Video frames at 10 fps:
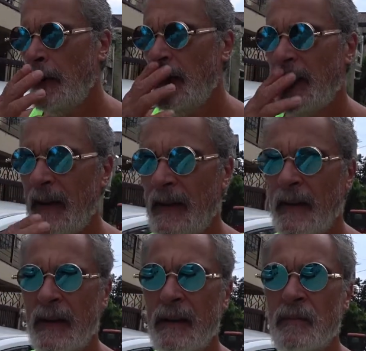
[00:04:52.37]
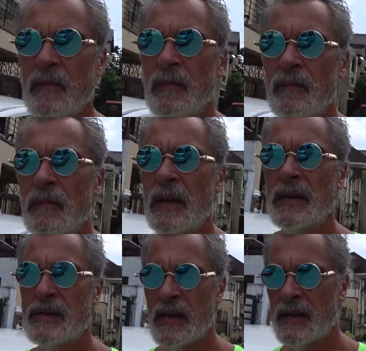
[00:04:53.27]
and
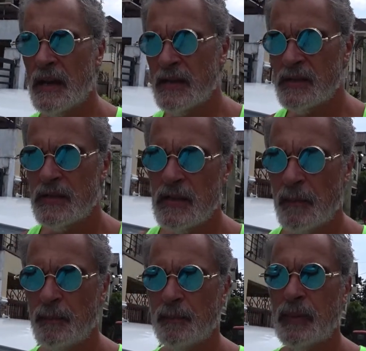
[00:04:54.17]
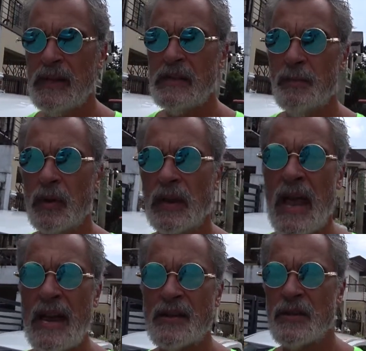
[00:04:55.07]
it's got a nice place to put a
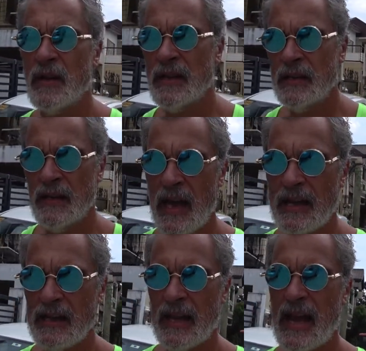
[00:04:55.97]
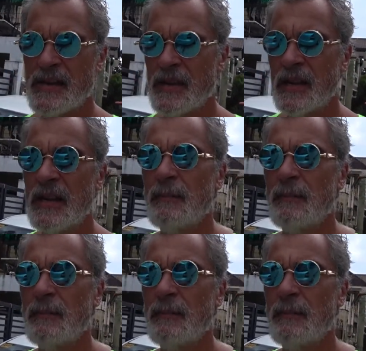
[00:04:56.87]
latch, so I can latch to keep